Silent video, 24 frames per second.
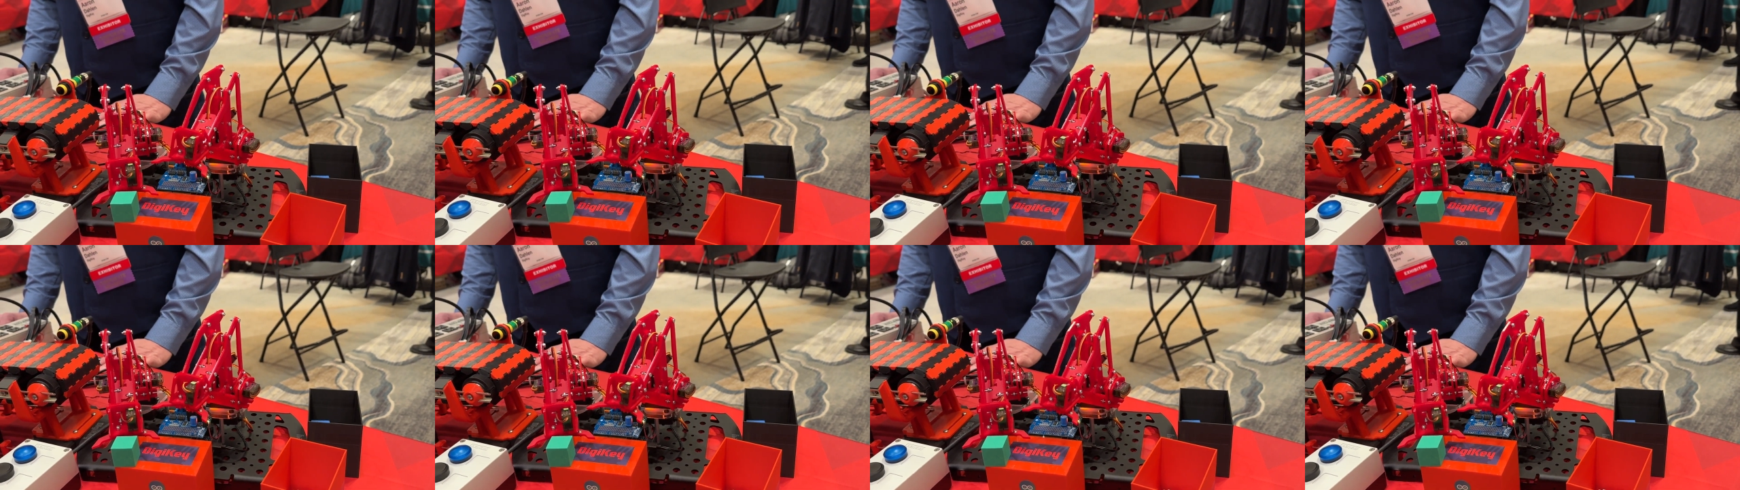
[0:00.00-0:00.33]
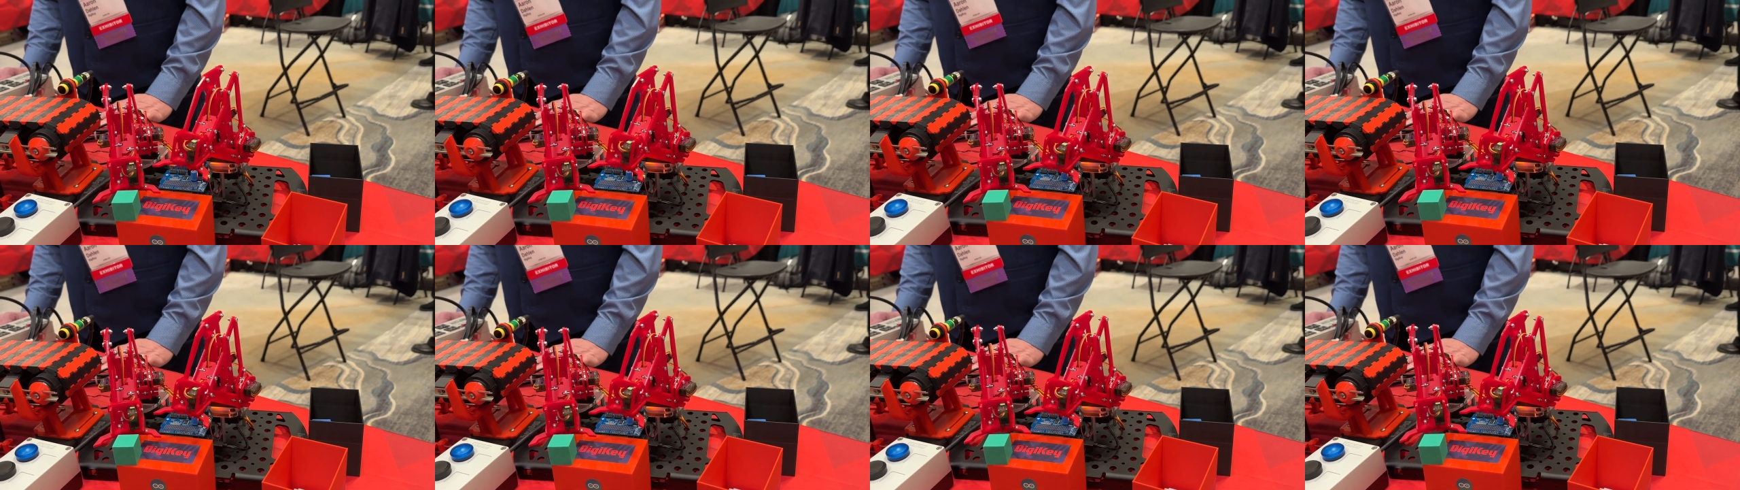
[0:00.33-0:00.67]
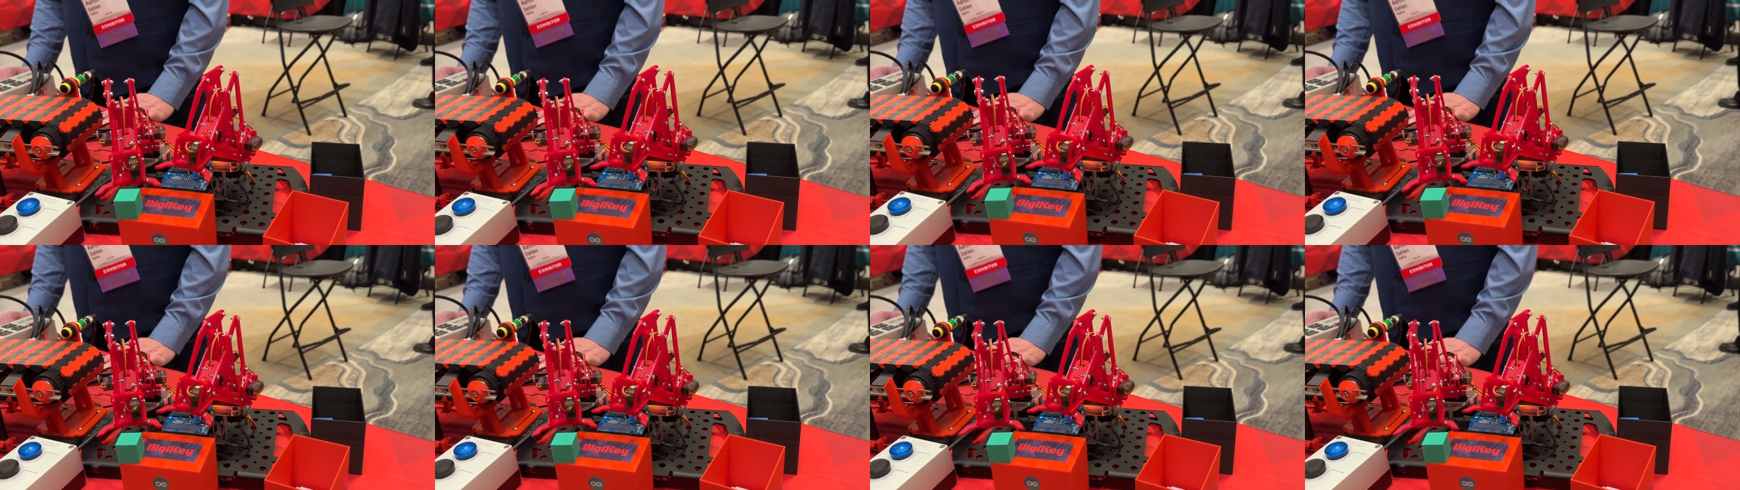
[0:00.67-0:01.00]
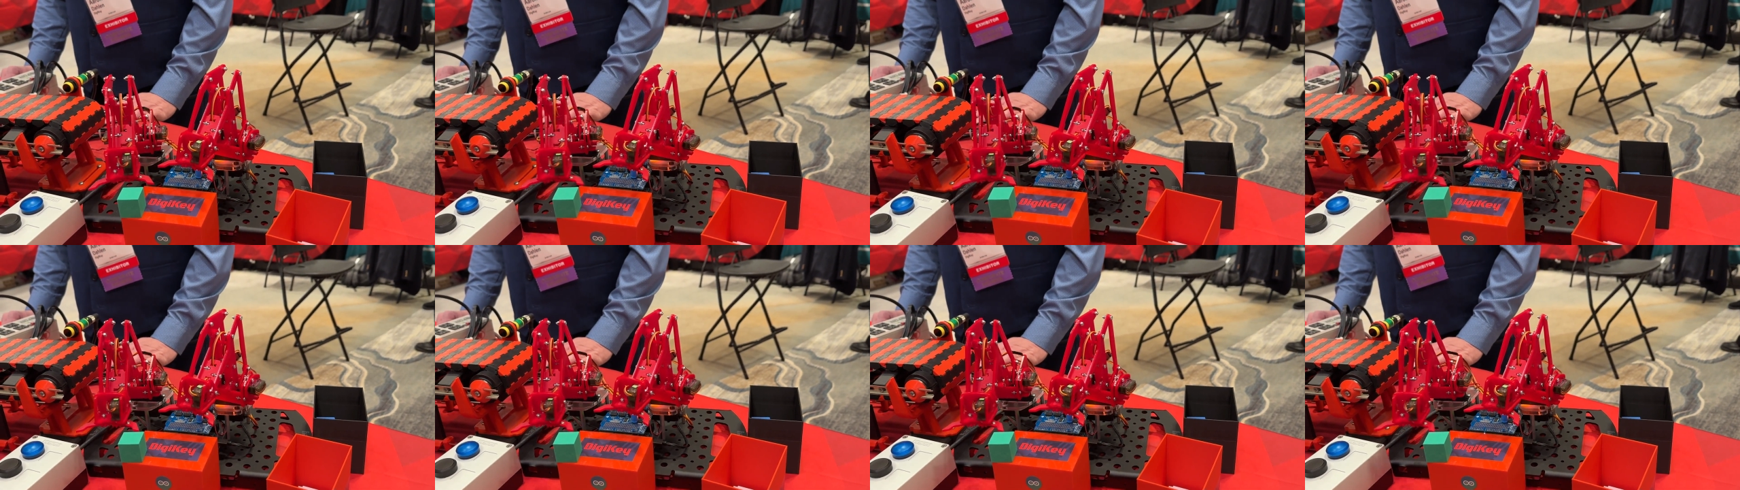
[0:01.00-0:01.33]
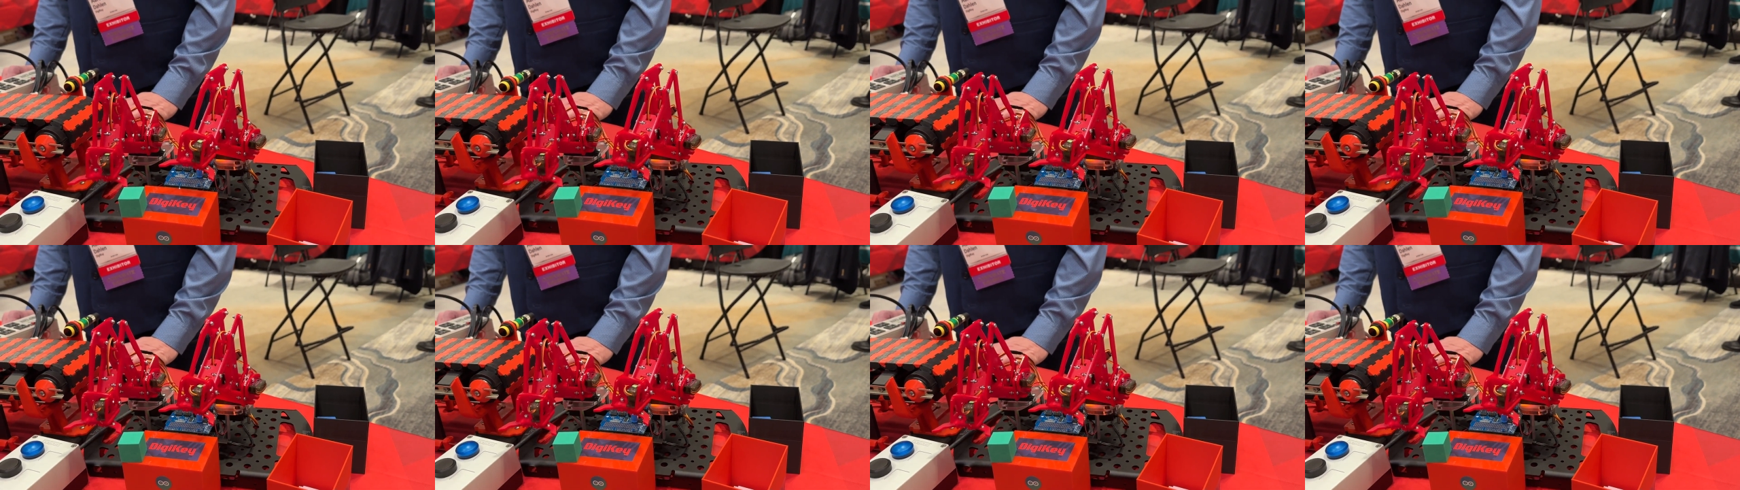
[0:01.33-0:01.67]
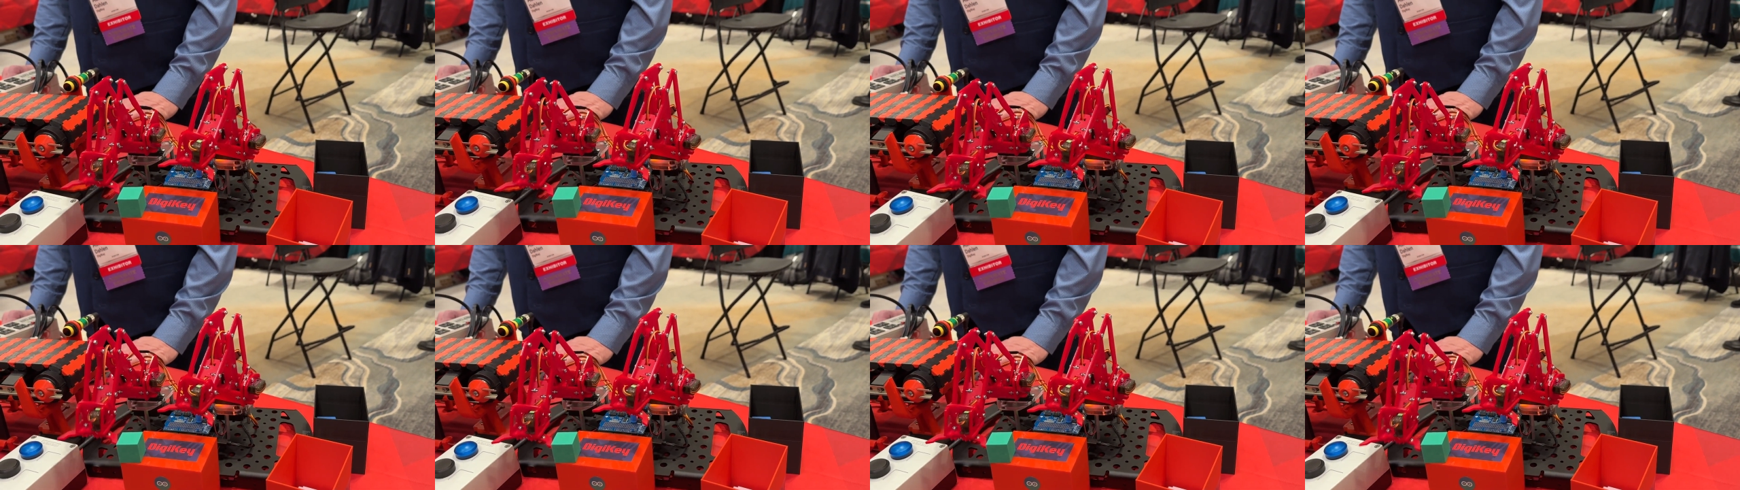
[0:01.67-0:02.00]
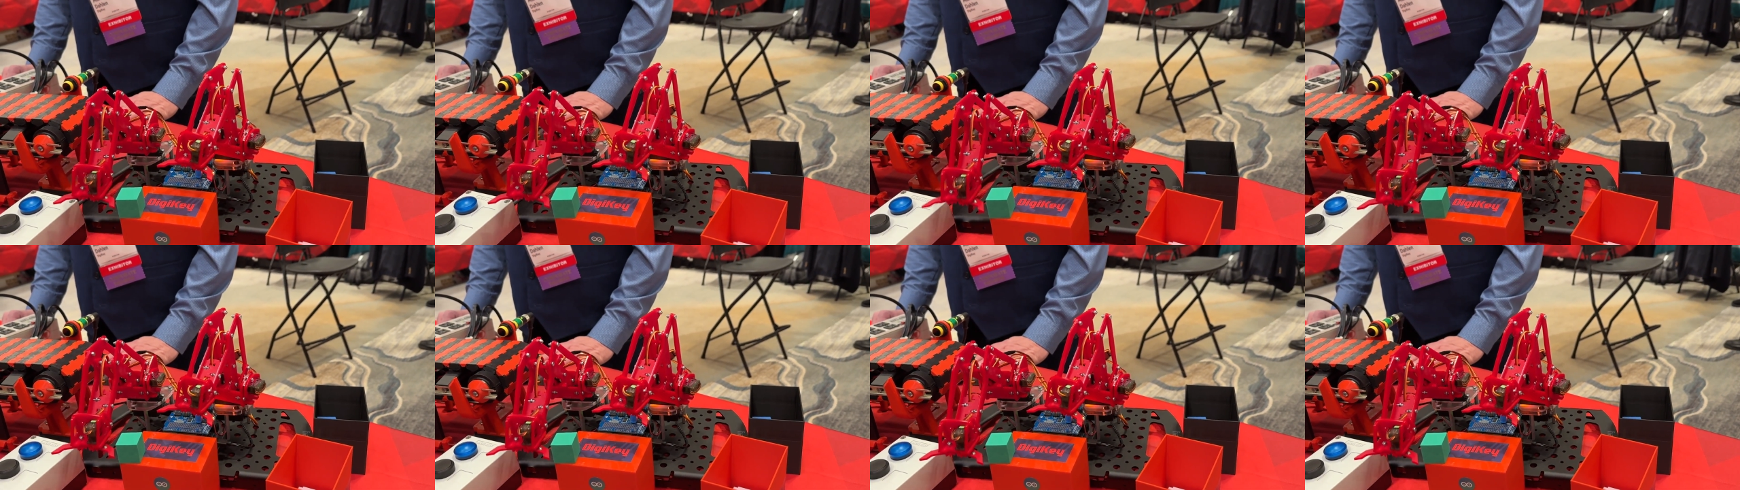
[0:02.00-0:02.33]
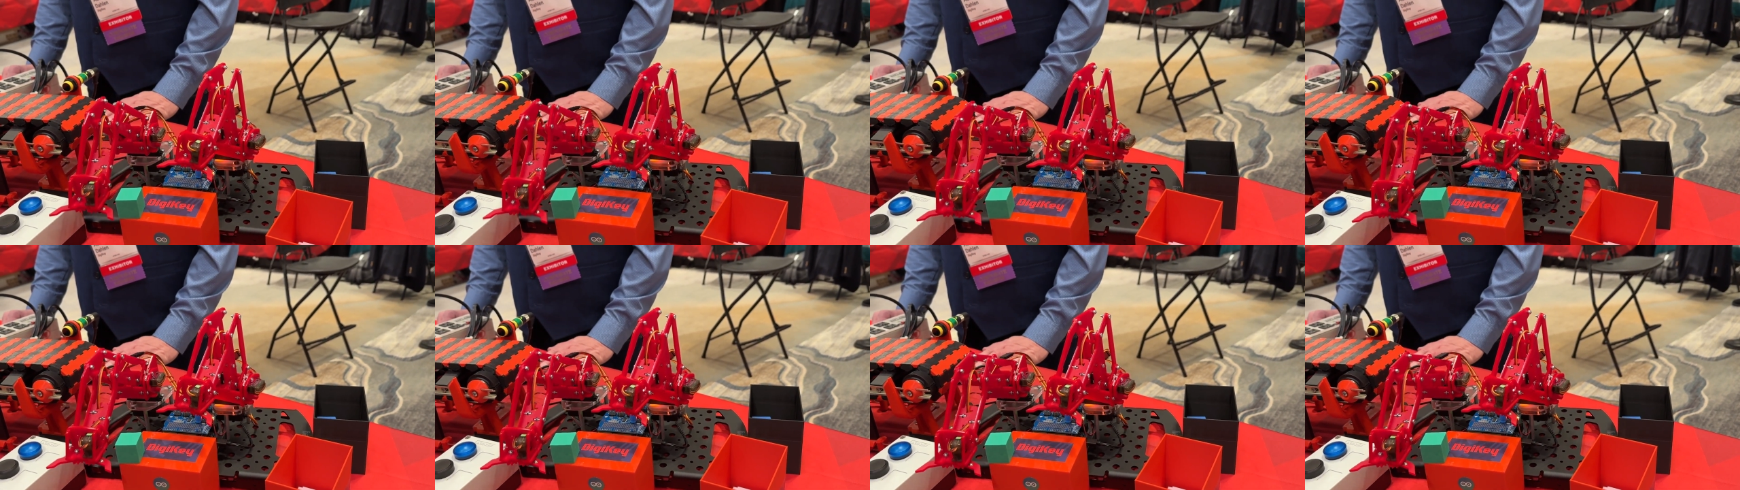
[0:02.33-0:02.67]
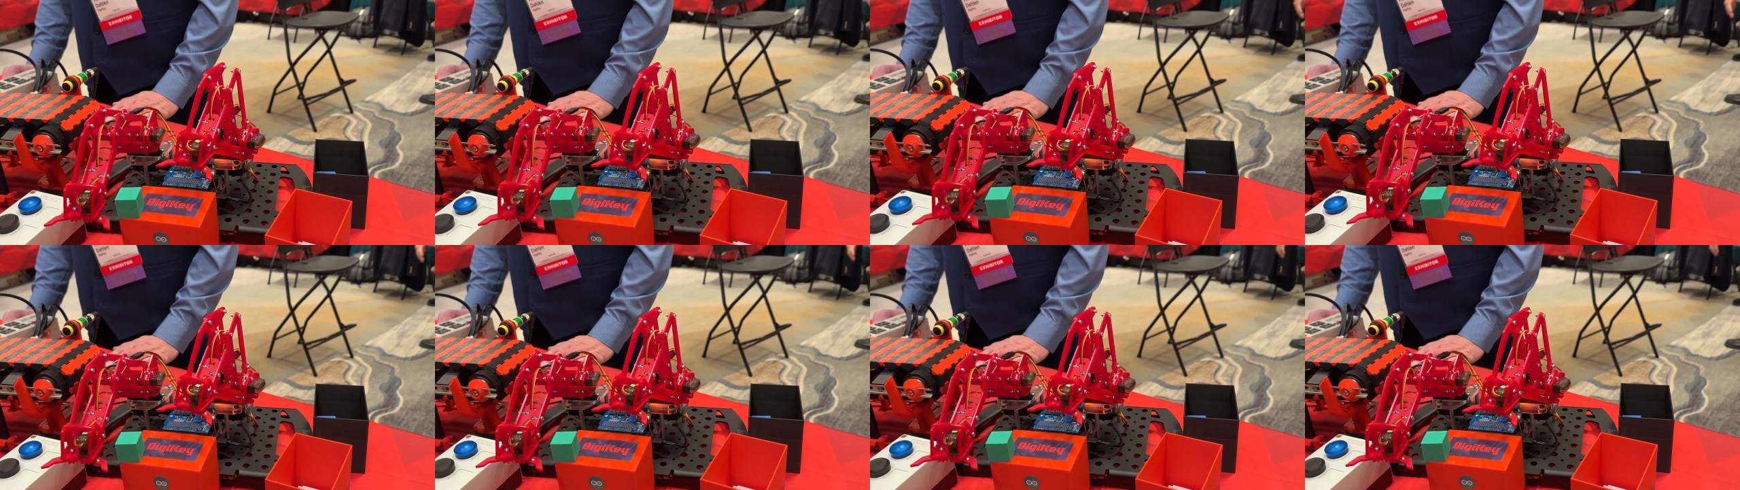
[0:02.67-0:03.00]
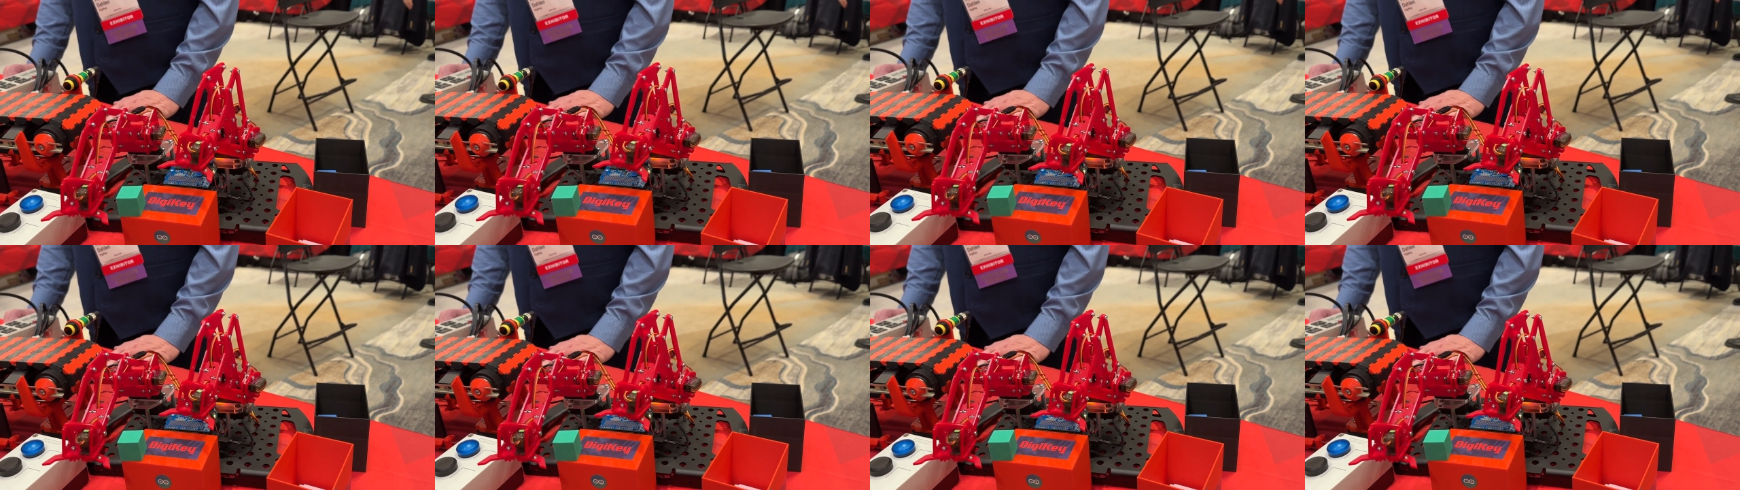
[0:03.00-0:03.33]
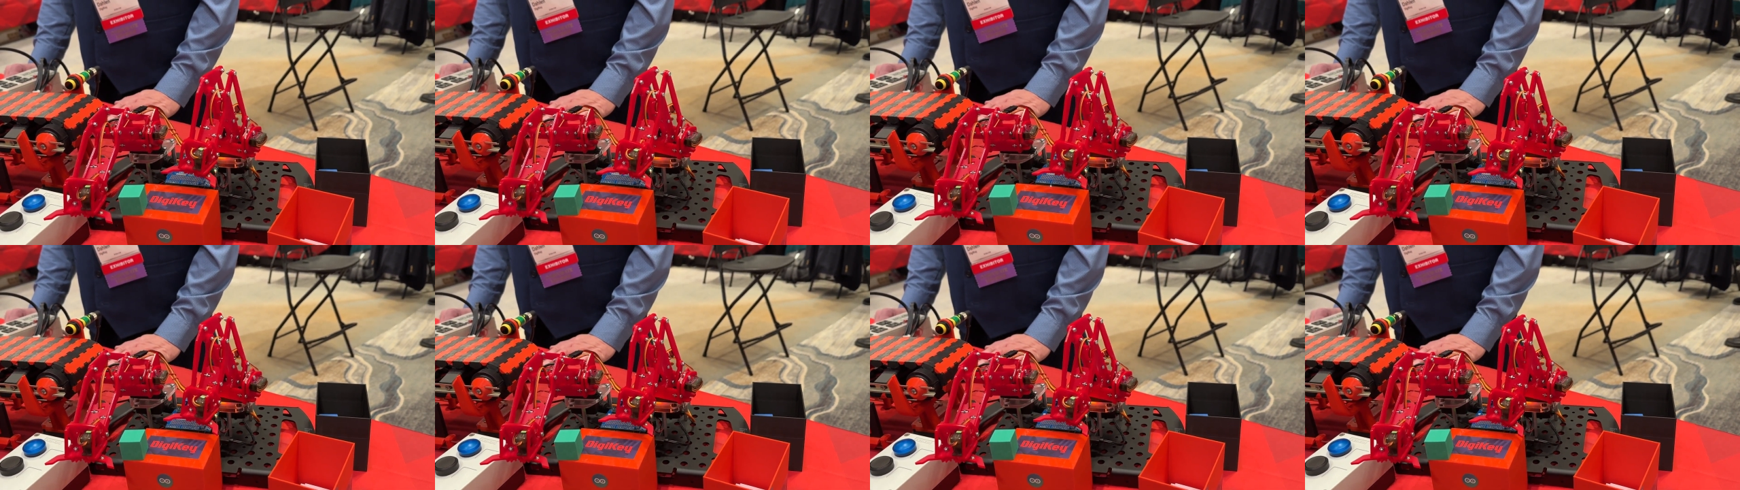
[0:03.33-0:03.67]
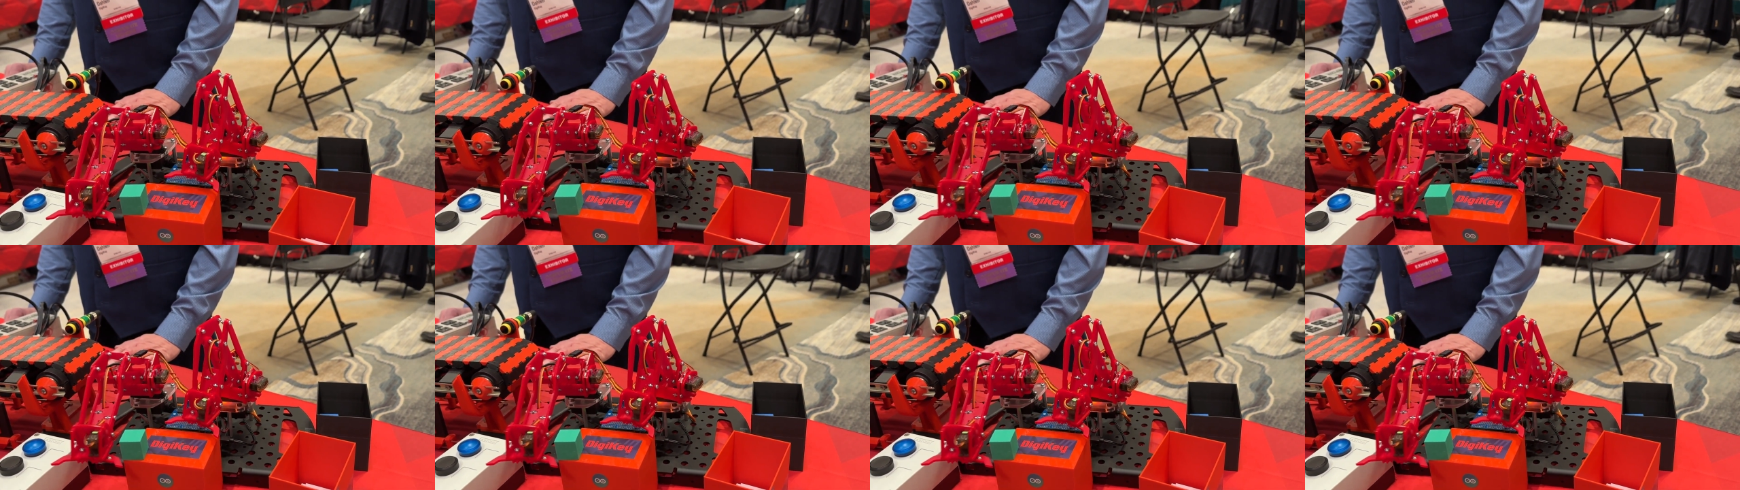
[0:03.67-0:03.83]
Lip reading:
(no speaker visible)